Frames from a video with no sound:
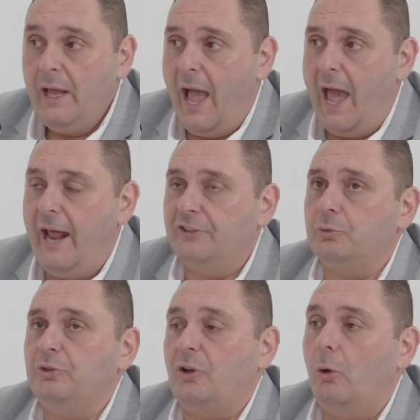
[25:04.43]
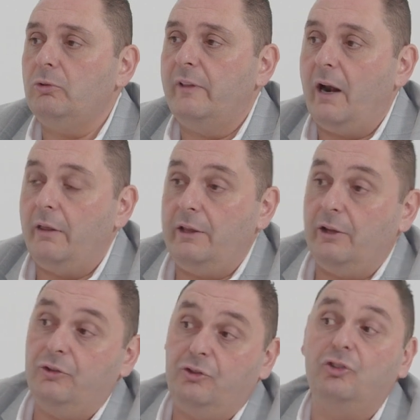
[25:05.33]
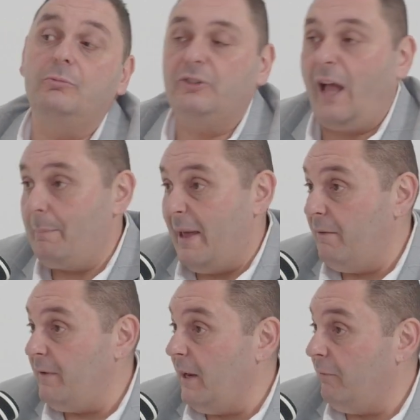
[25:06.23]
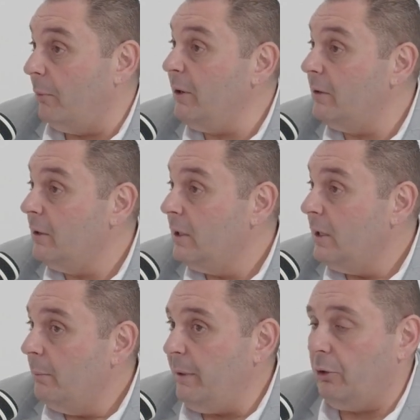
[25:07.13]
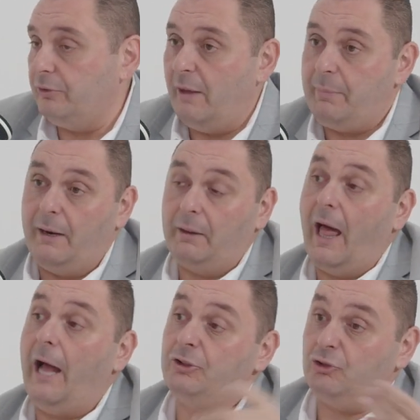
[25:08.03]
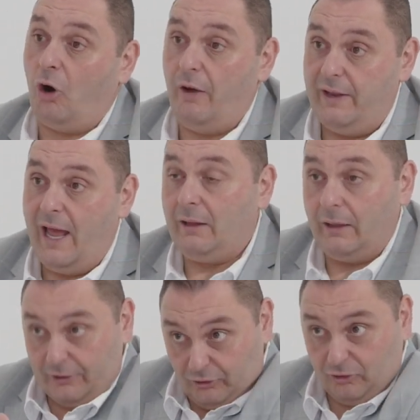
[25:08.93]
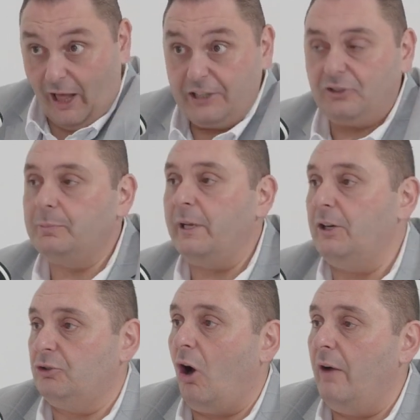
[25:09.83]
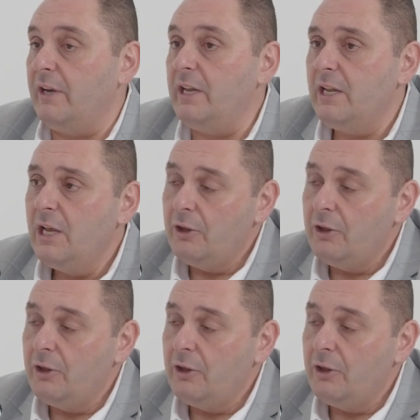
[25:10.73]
And as a result of that, I think the consumers are benefiting from it because there's been a large drive in that. The legislation's been a drive in it.